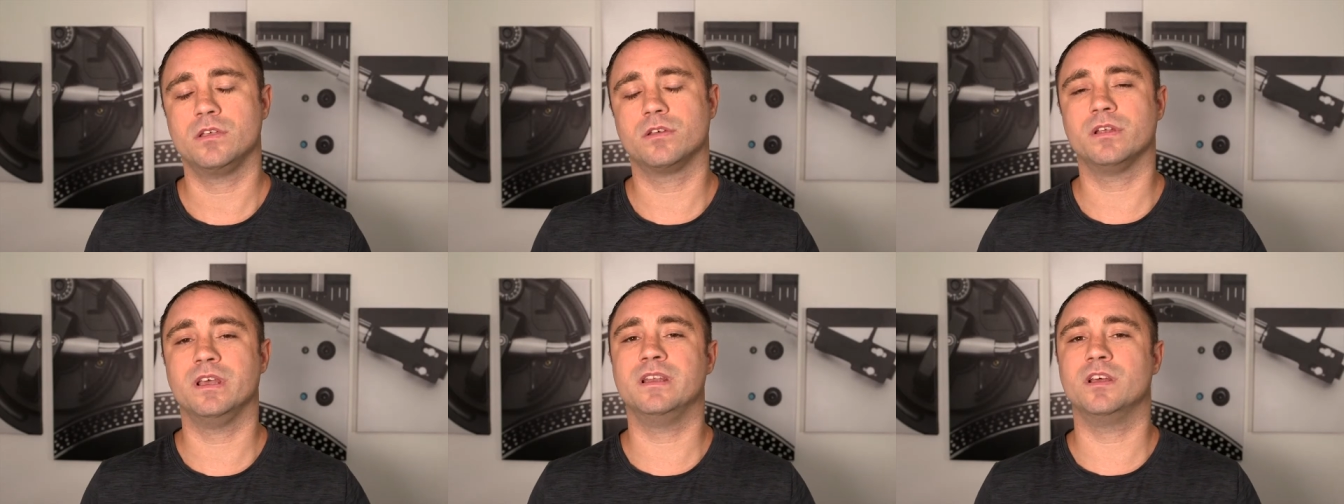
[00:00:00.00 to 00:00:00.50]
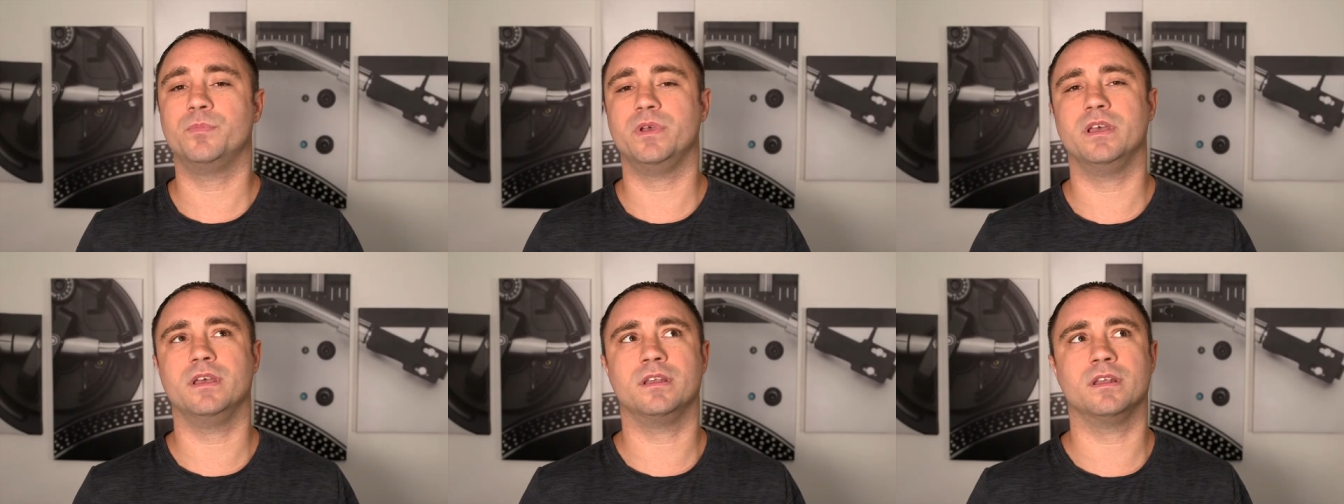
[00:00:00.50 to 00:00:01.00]
you're going to end up
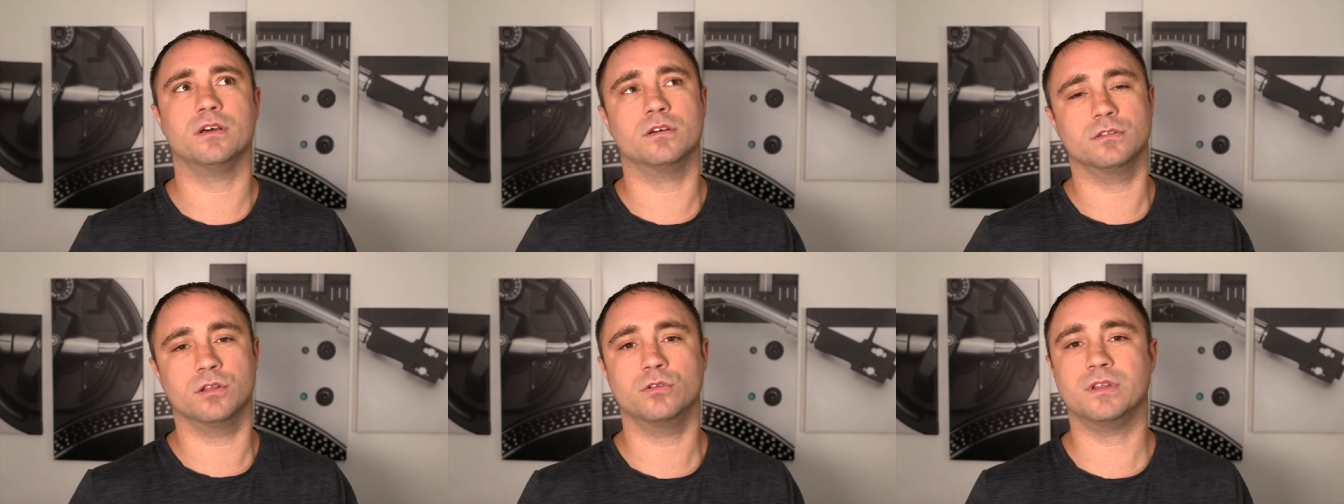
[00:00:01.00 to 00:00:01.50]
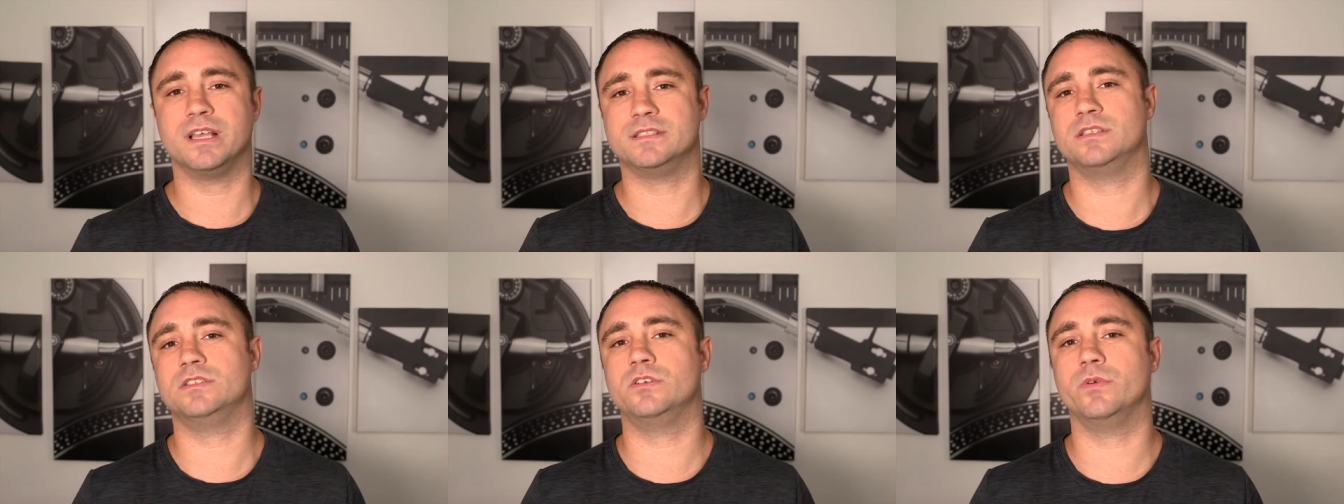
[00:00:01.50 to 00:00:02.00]
in low light
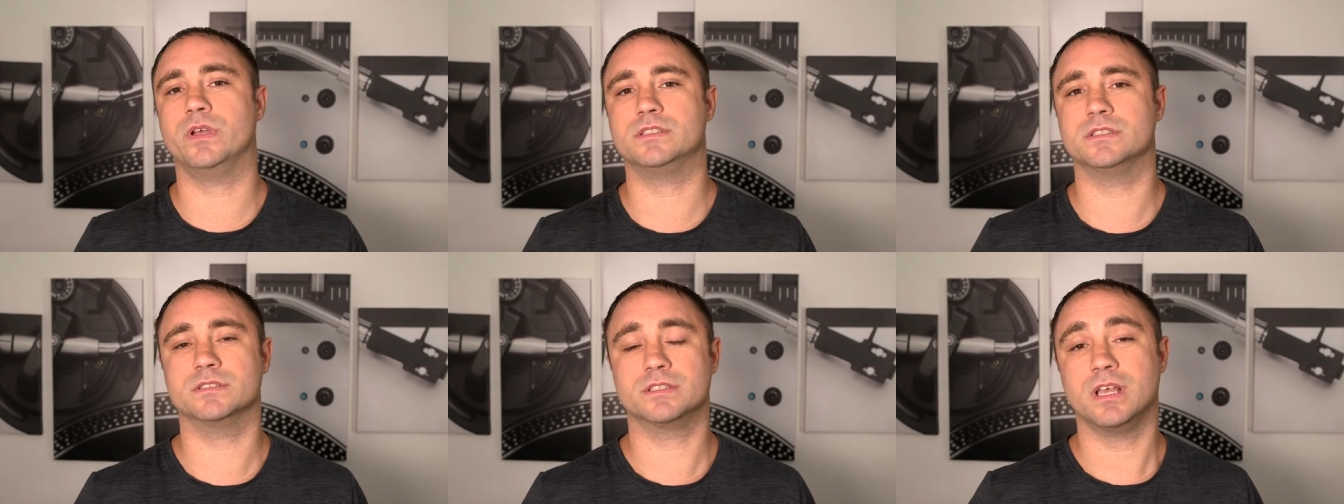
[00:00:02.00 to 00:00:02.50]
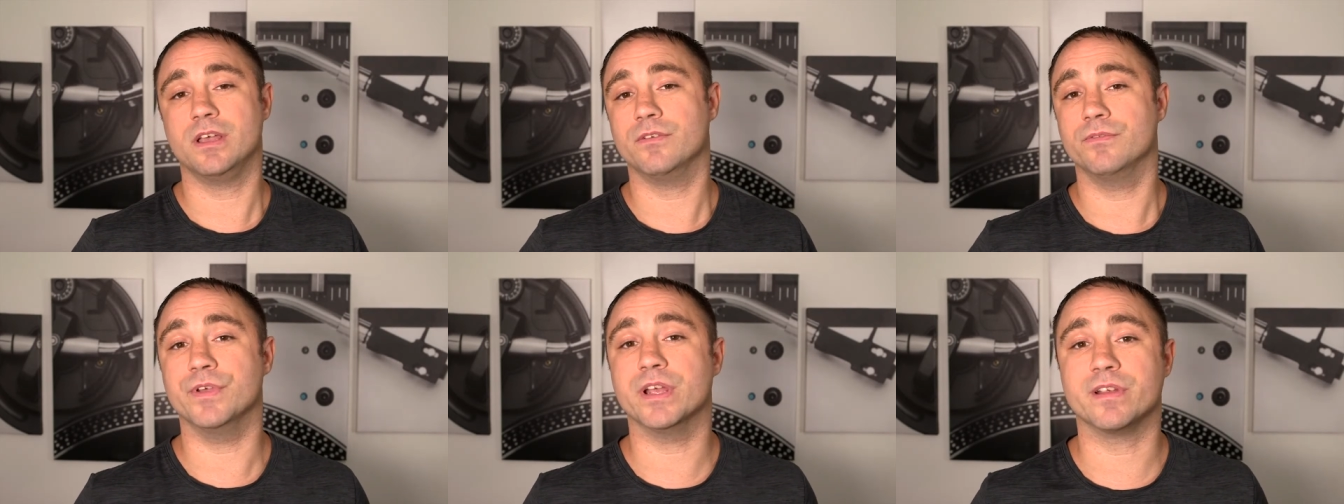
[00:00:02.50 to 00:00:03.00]
situations
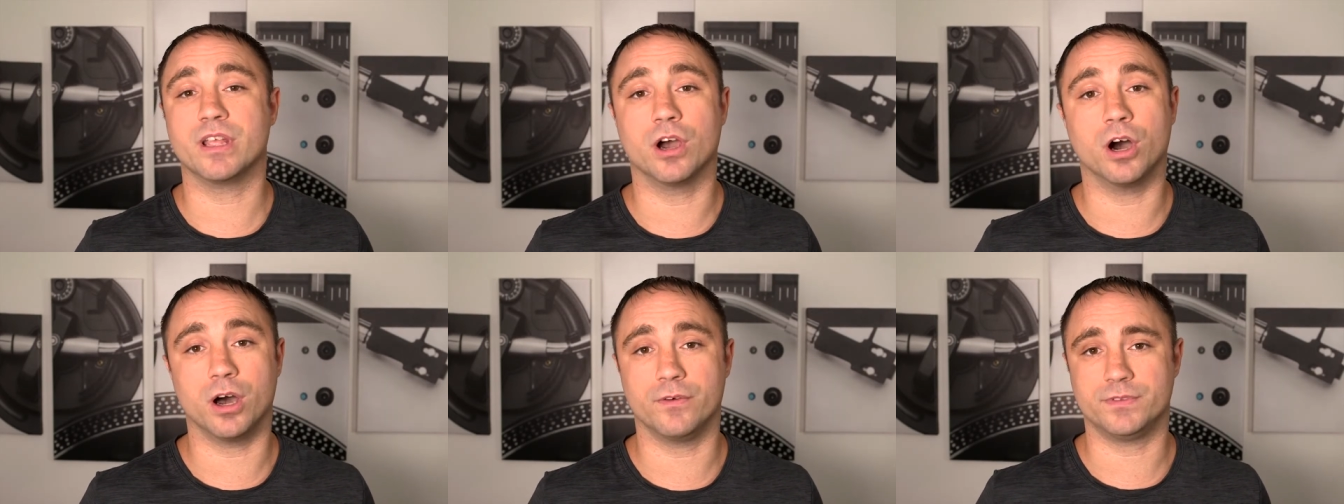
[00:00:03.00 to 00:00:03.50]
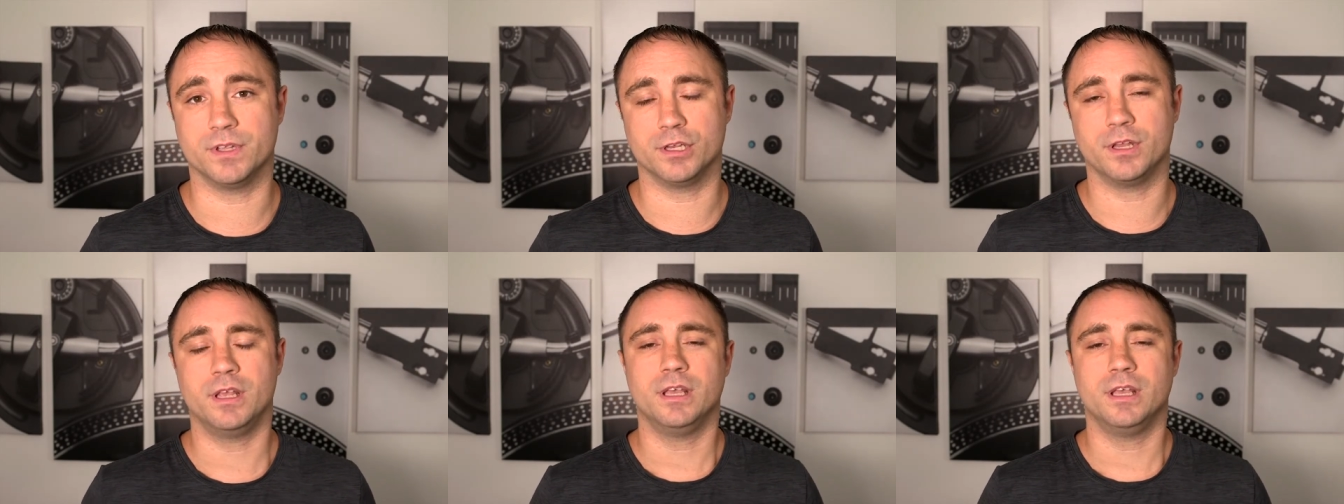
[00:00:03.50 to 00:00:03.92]
very often.